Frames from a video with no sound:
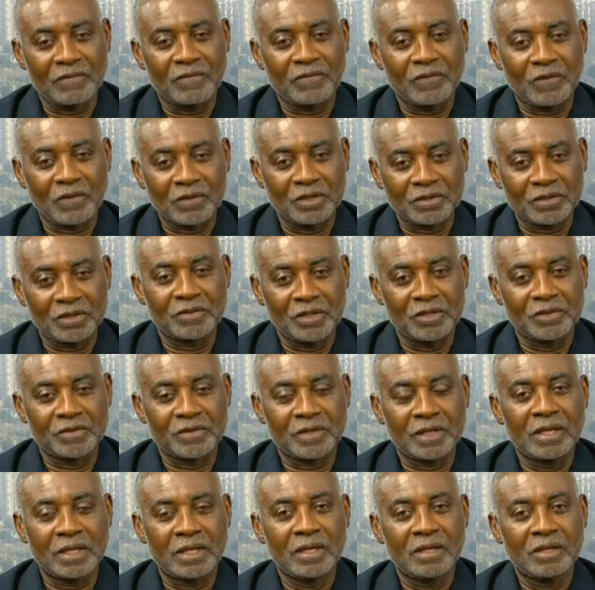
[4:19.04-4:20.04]
for
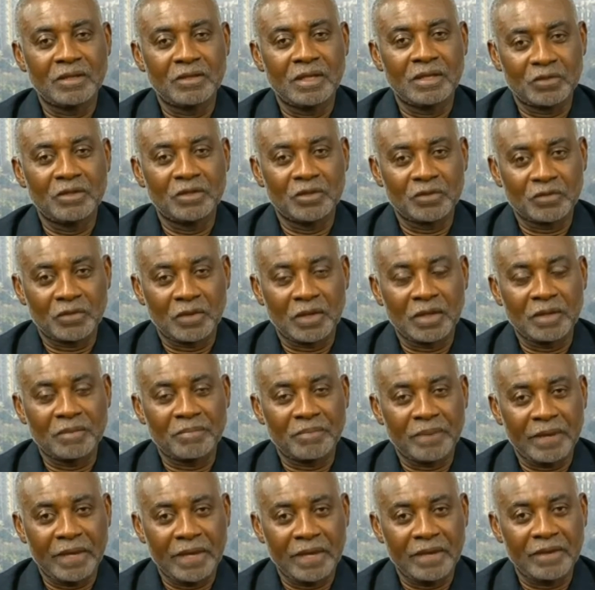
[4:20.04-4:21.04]
surgery usually
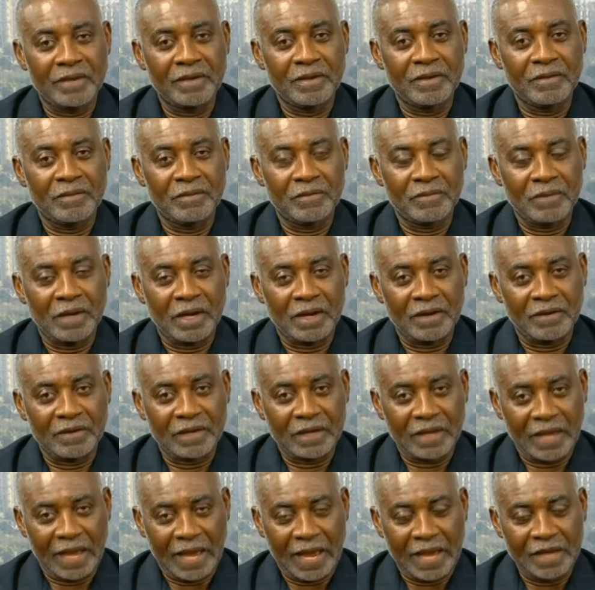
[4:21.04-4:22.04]
pay
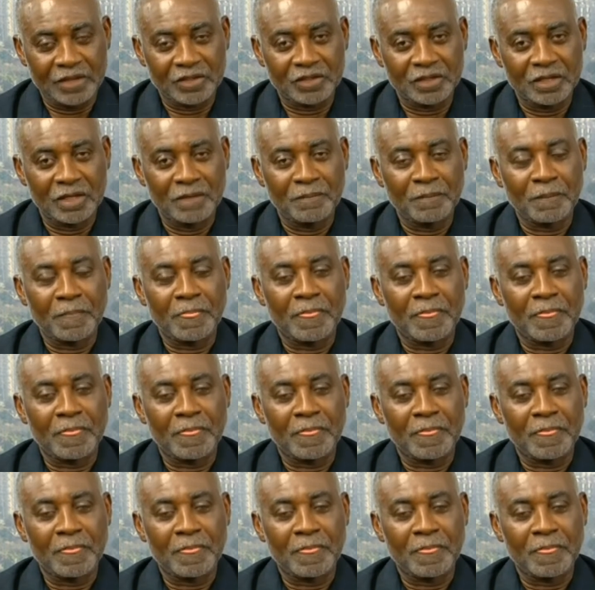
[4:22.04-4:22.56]
cash.